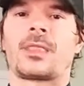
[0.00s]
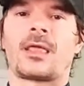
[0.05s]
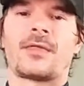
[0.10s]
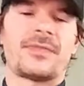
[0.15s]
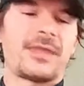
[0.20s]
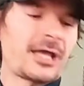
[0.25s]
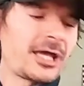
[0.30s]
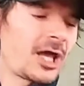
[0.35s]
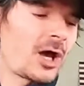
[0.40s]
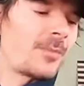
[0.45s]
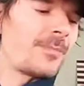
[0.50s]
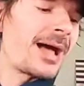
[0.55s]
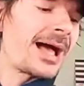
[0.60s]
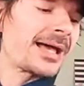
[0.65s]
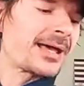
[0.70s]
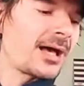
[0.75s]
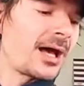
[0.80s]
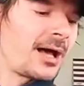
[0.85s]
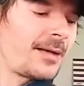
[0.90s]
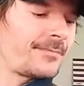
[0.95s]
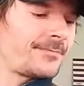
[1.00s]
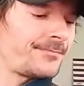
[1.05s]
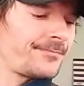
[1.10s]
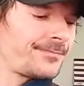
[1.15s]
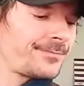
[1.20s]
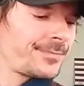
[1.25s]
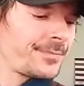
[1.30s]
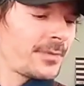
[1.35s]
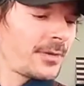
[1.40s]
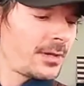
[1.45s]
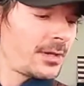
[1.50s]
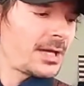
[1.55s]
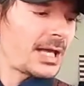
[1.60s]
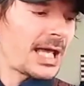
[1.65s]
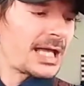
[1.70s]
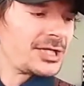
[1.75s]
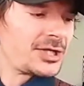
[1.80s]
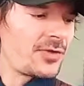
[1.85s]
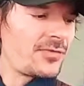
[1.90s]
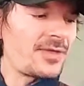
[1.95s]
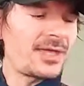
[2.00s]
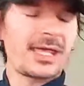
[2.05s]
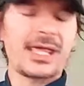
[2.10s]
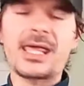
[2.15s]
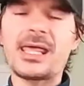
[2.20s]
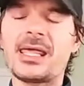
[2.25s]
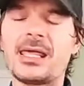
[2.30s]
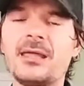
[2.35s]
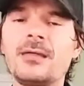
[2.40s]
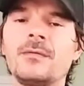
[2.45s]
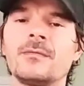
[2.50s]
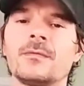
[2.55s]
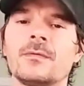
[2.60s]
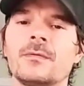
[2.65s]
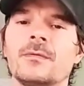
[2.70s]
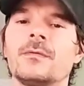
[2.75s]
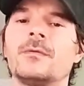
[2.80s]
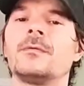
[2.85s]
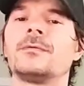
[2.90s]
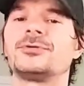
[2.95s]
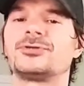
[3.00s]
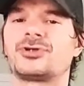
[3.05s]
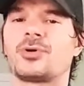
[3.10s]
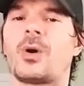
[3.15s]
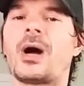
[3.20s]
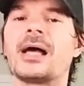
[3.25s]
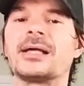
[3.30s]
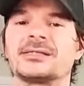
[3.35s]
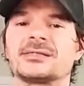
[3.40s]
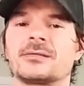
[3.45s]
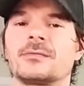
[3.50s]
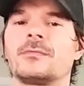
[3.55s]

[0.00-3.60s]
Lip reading: Then go back up and do the E twice.